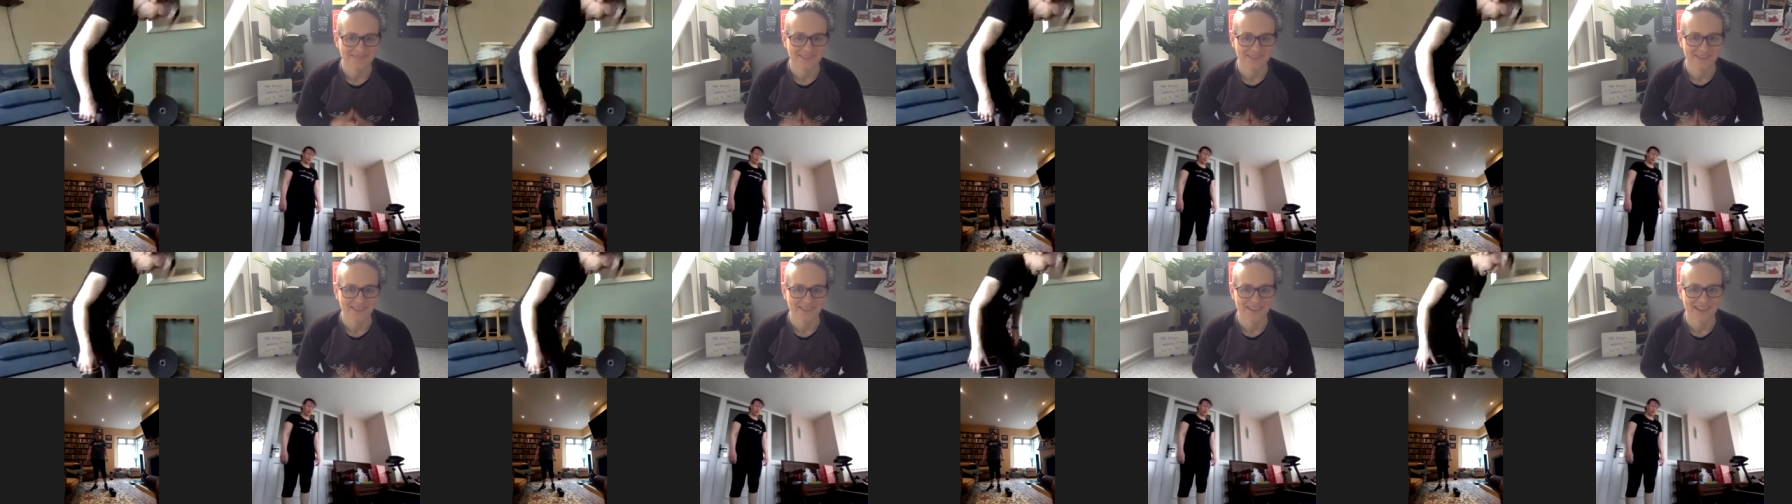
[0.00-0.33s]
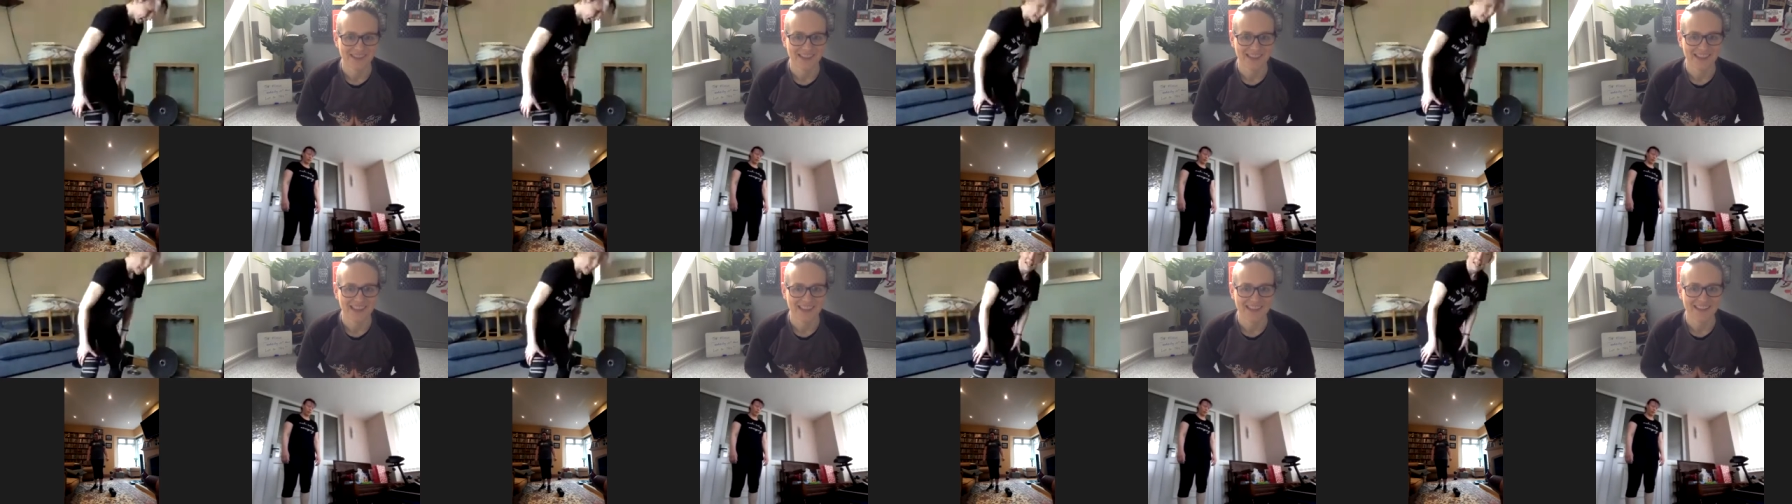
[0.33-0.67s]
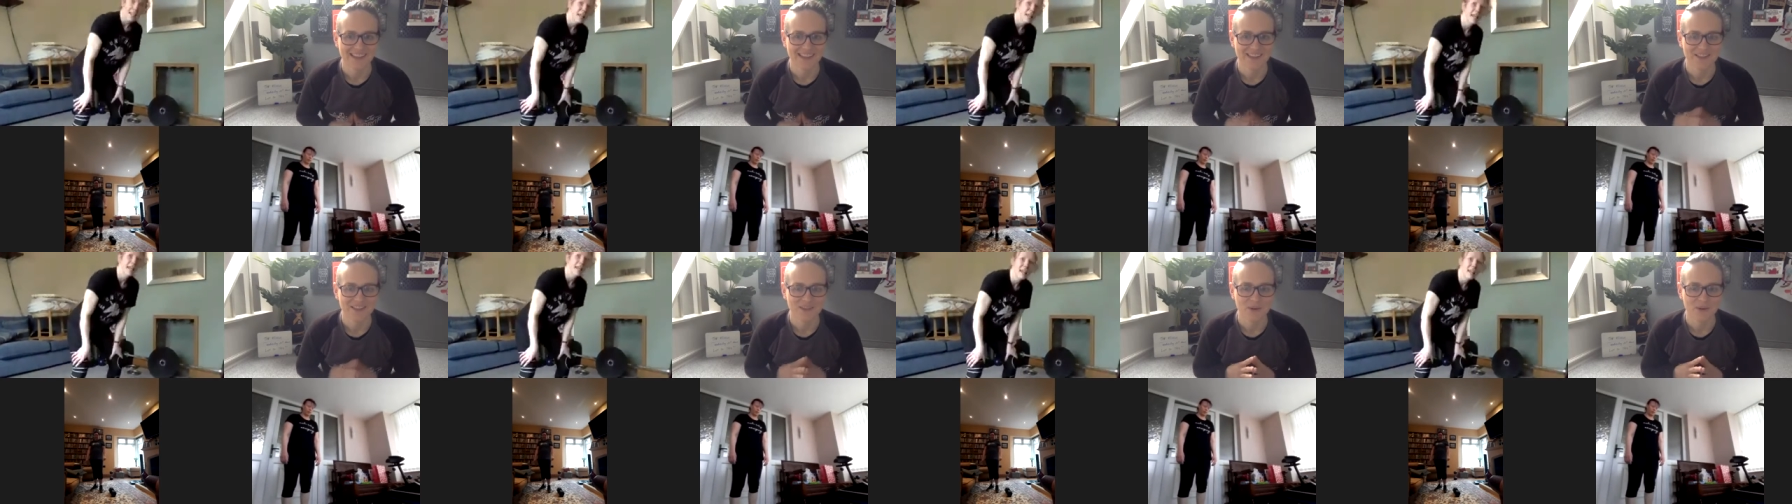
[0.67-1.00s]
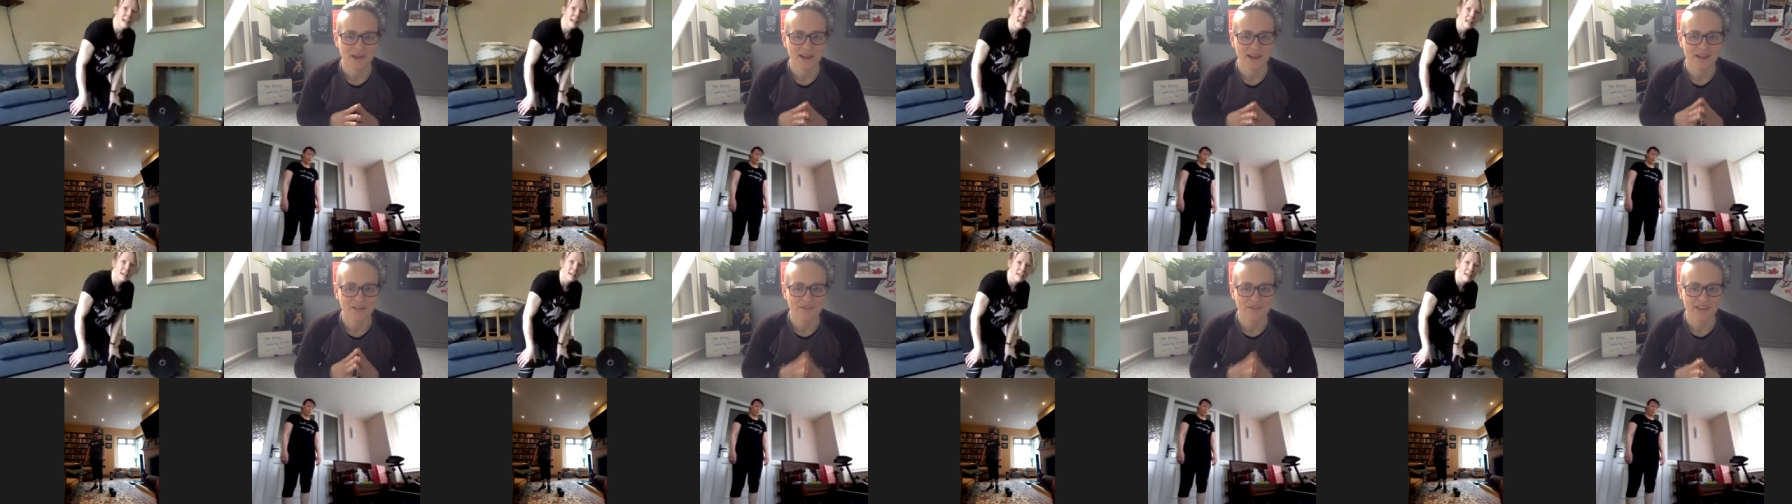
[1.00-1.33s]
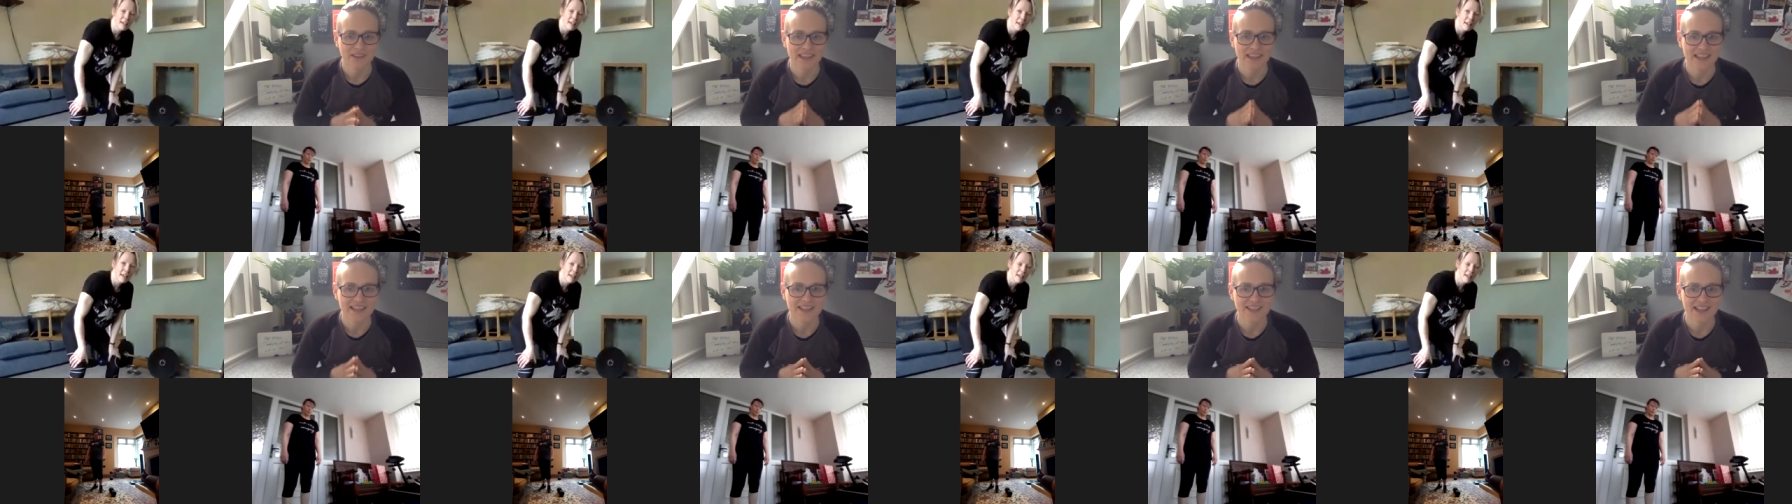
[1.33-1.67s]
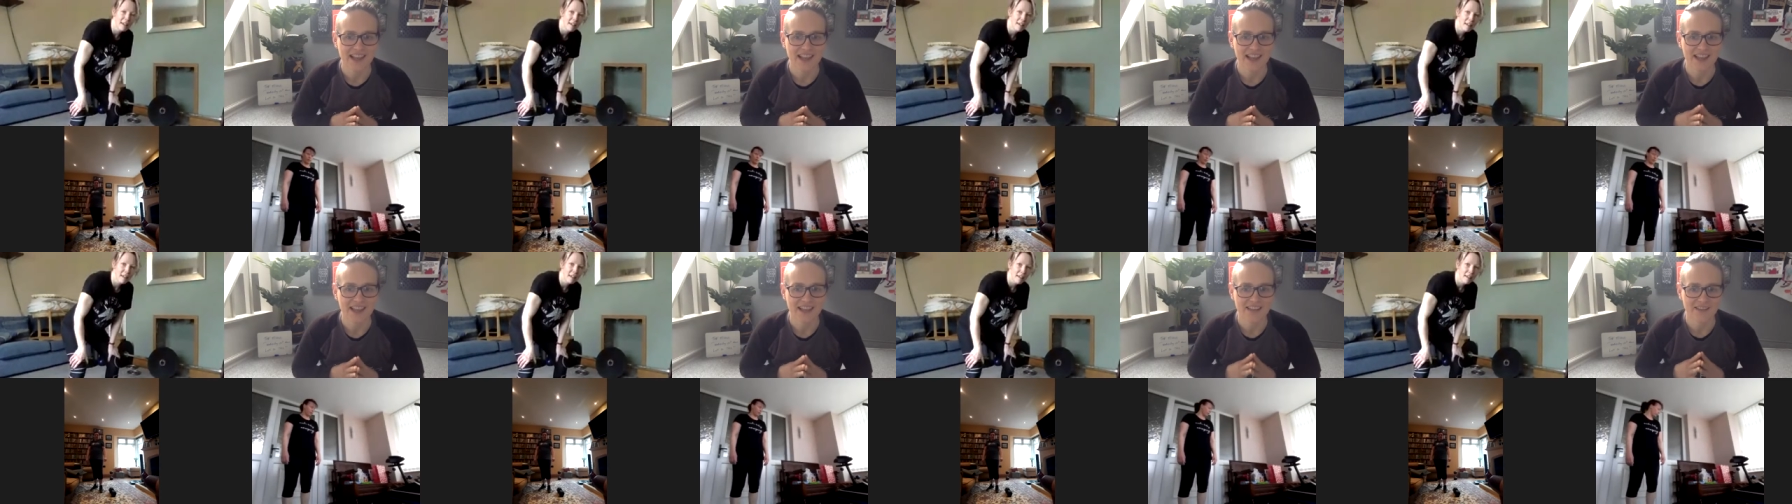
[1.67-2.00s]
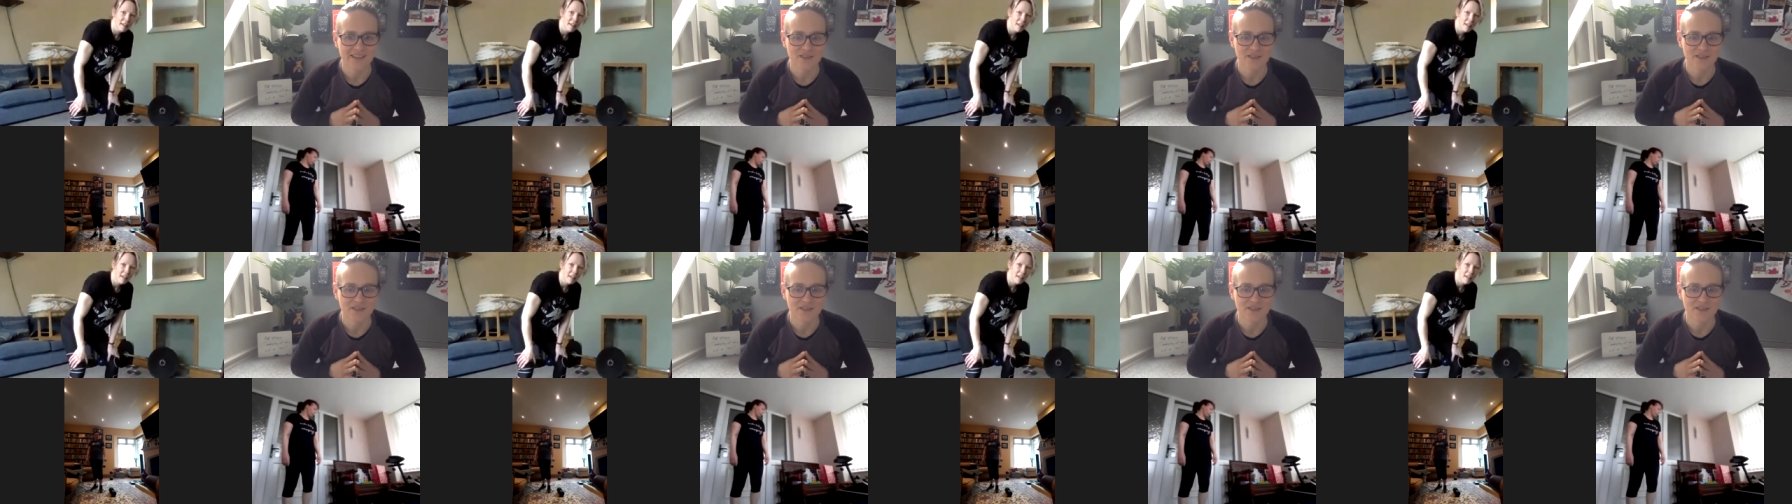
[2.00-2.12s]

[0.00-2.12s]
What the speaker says: Okay, 12 each side.